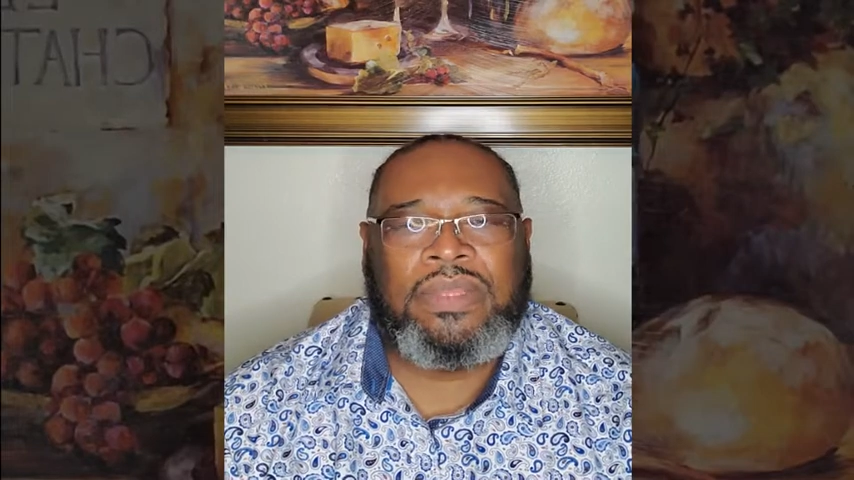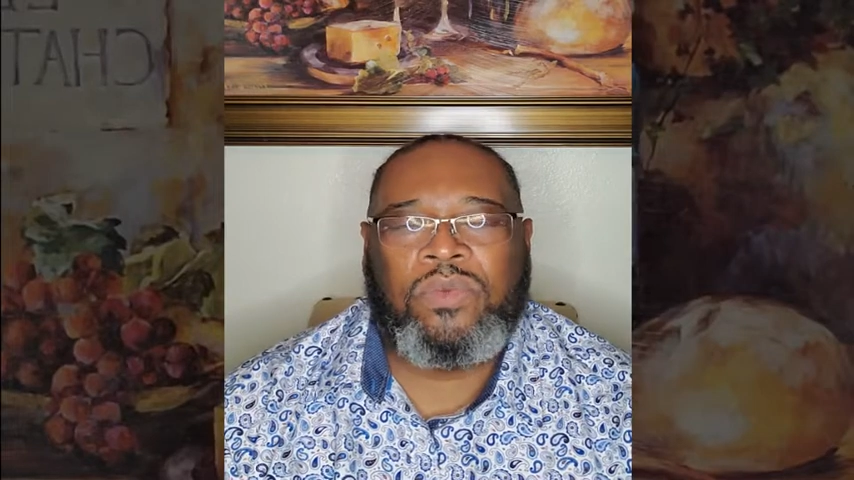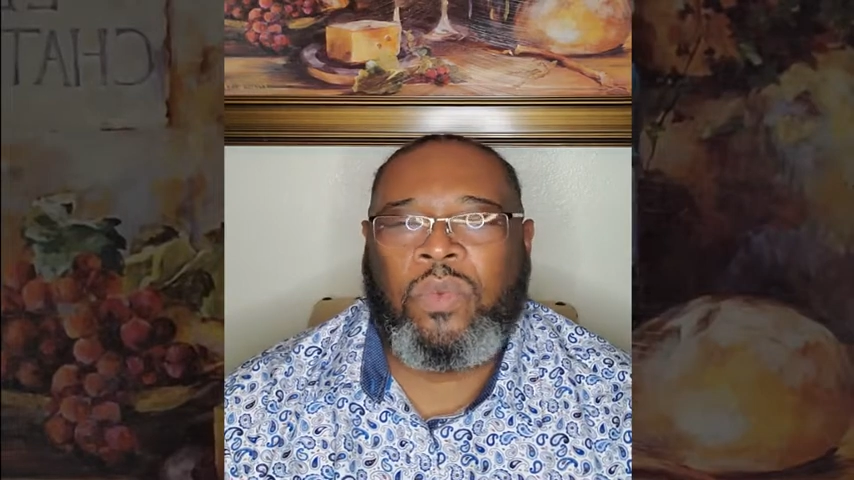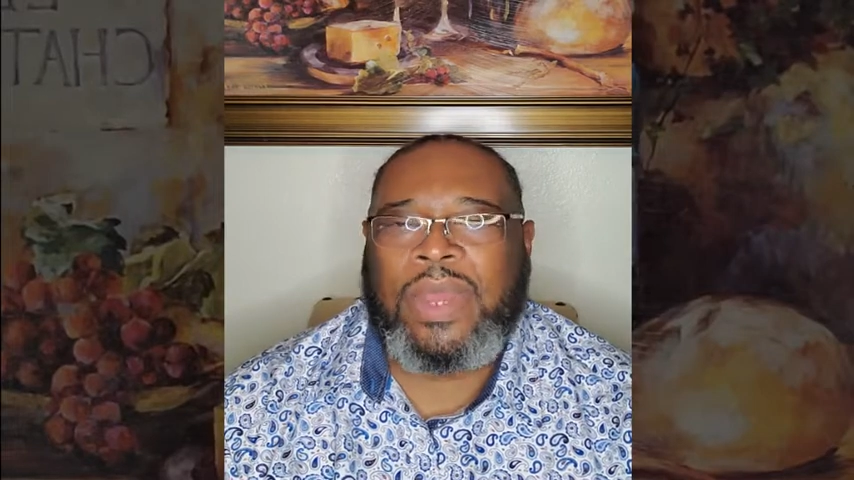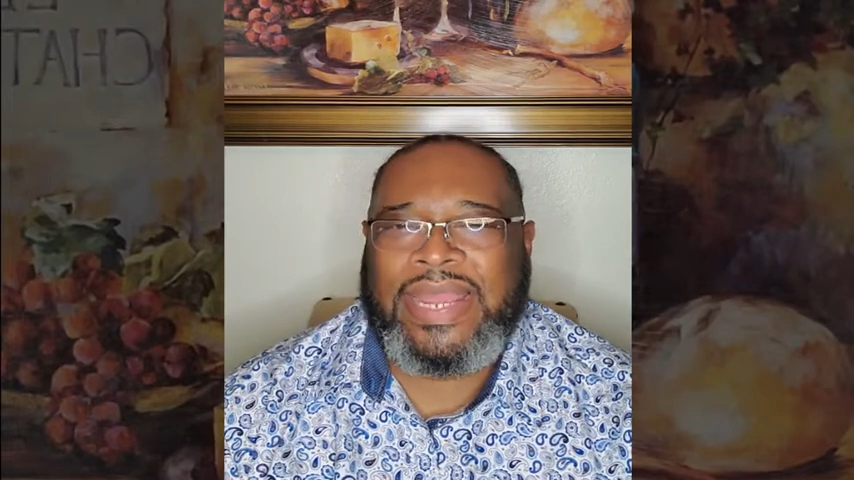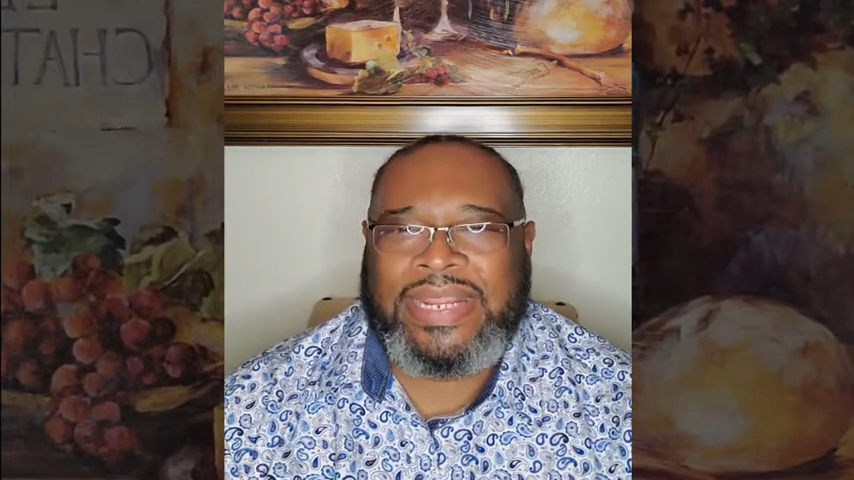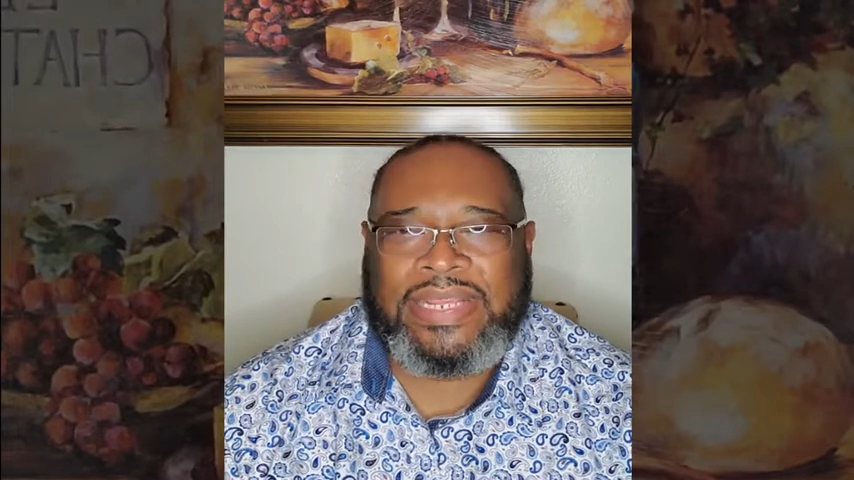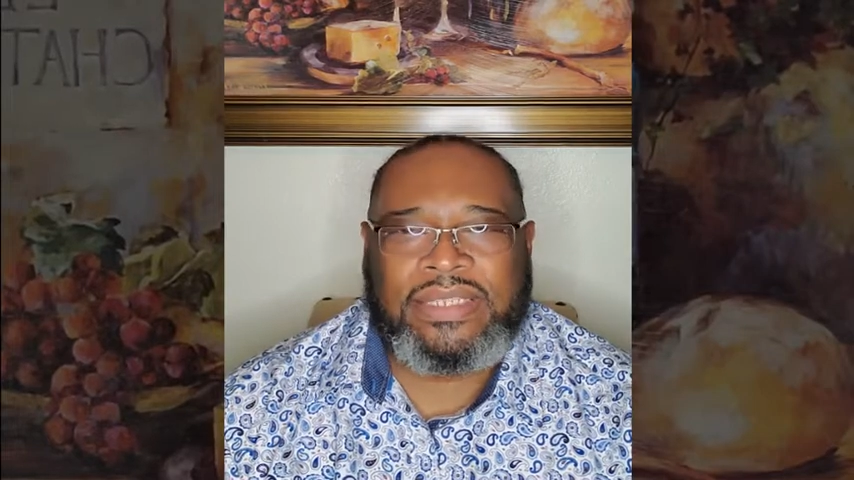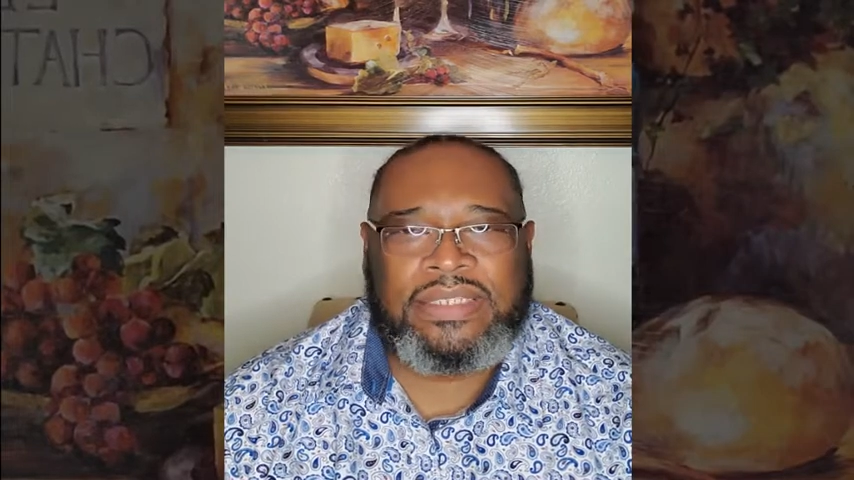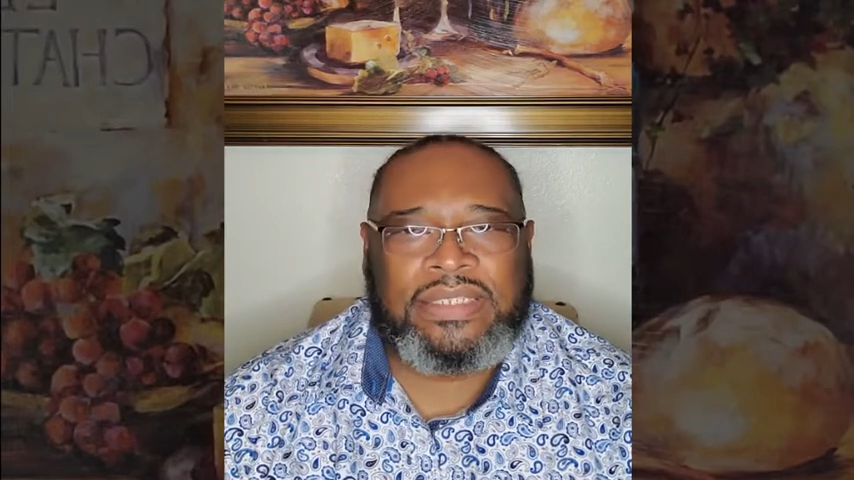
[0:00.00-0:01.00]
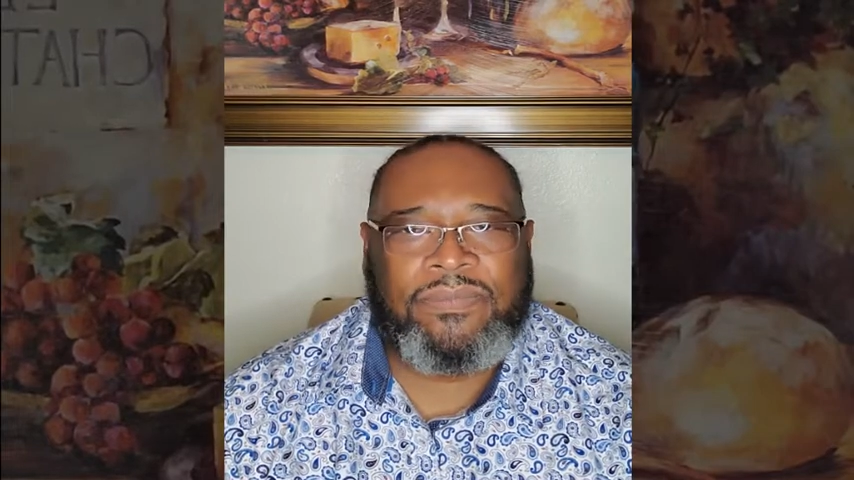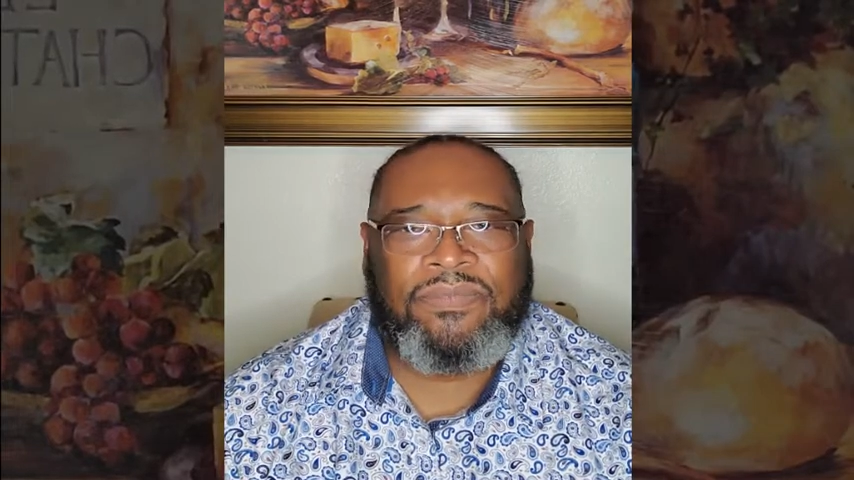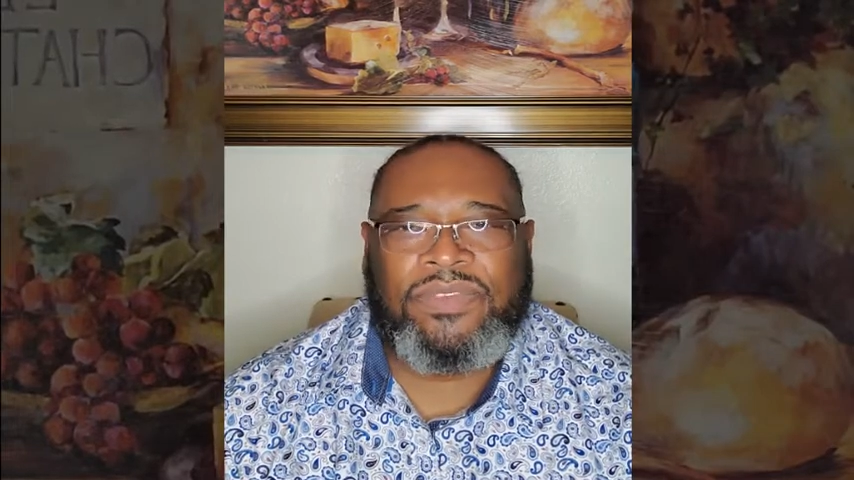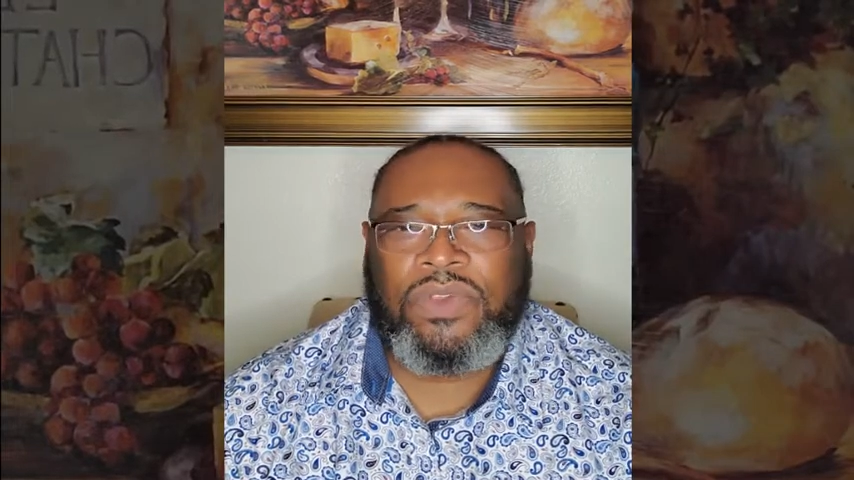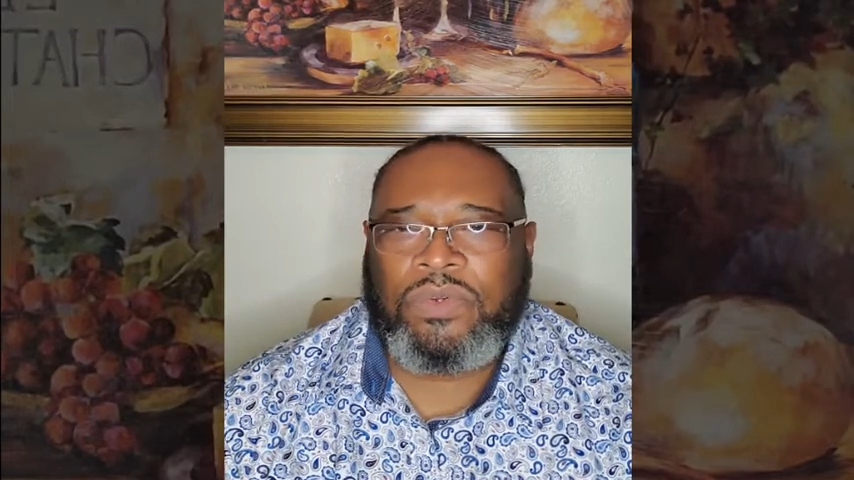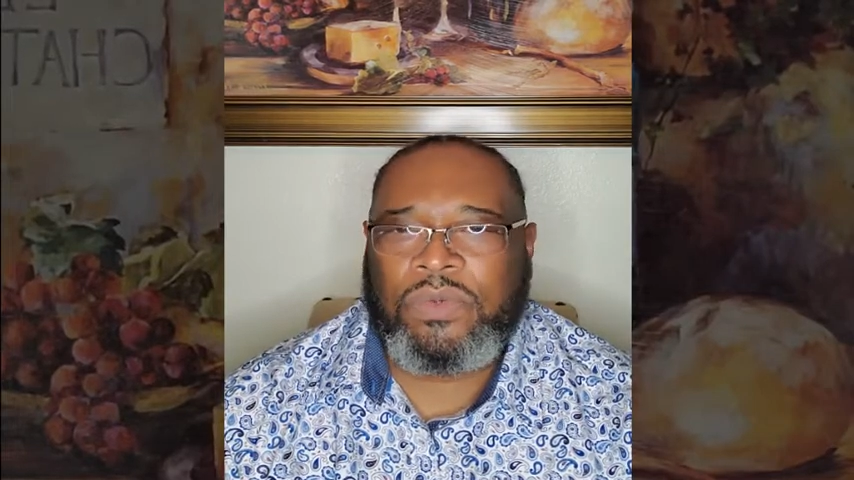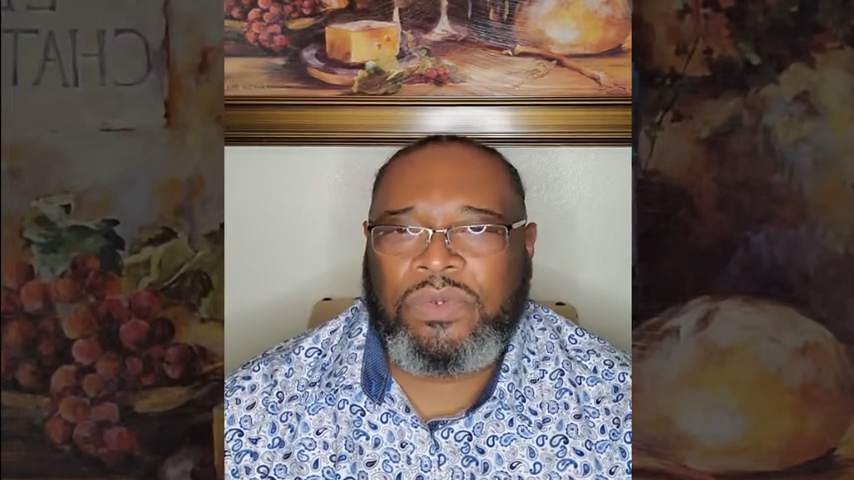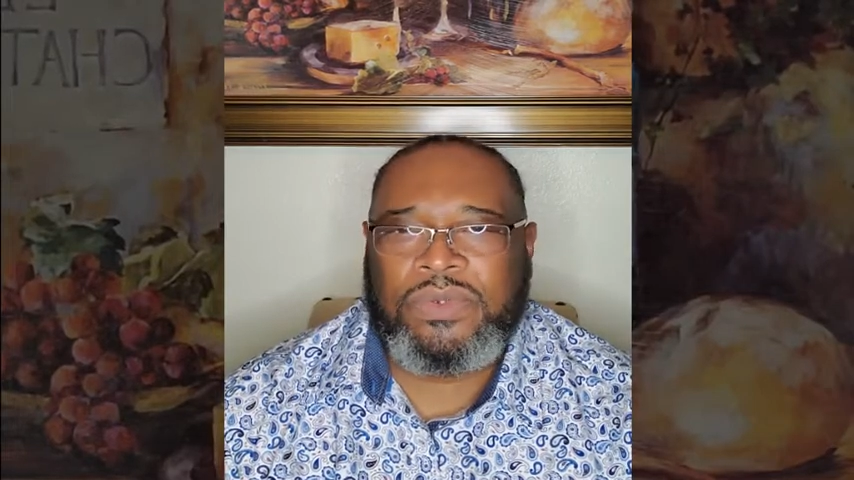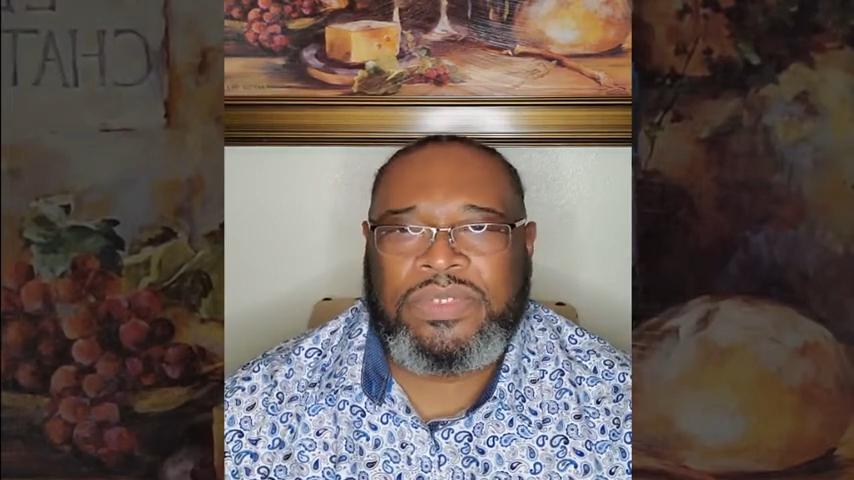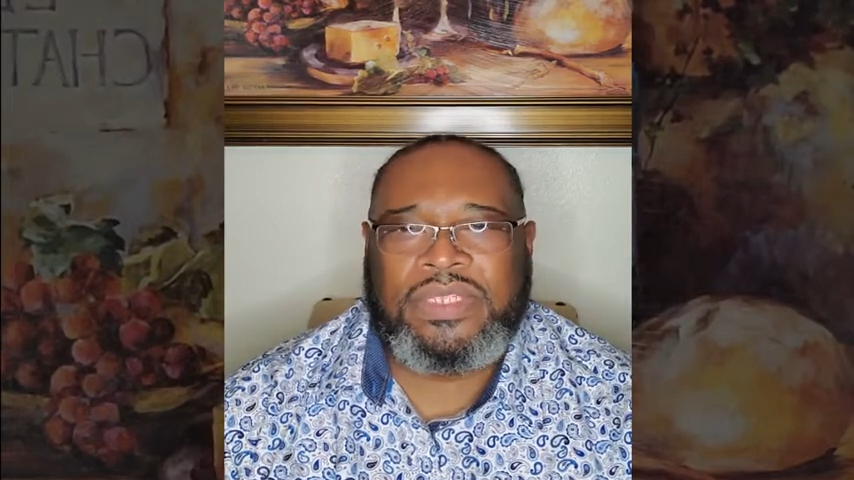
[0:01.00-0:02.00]
weddings,
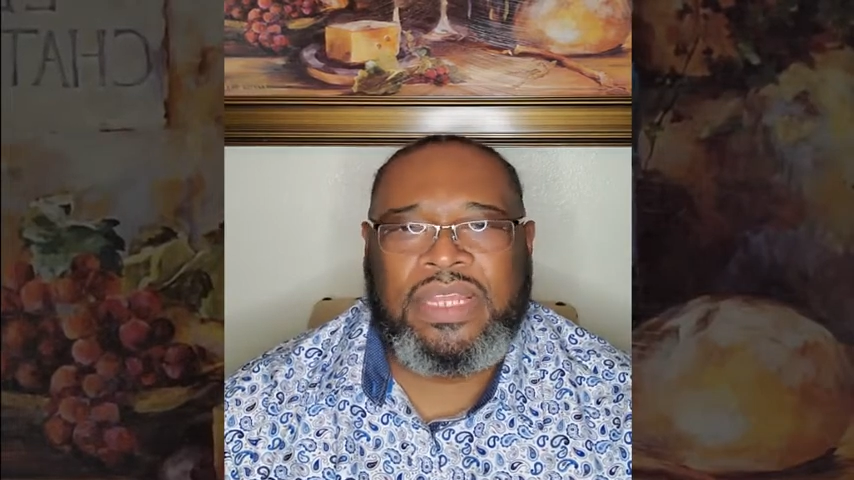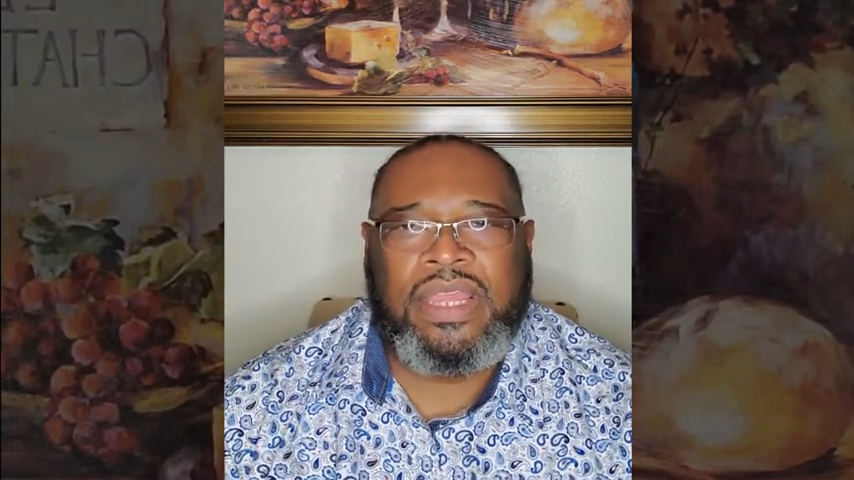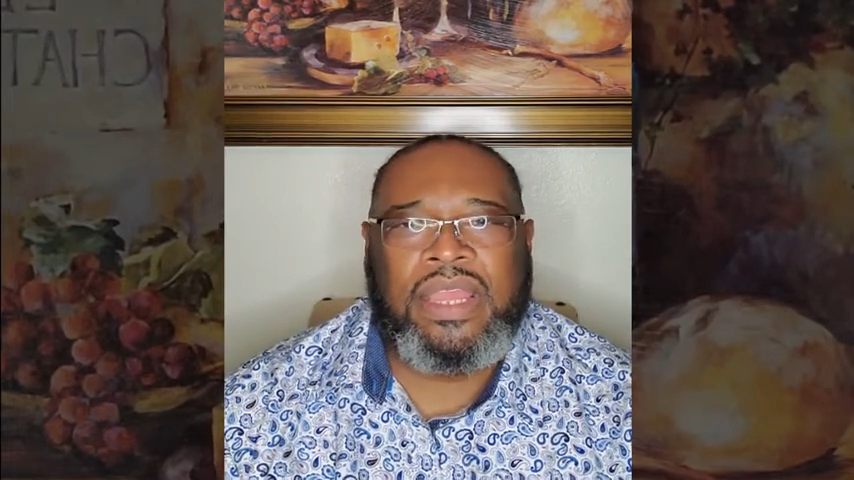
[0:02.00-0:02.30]
funerals,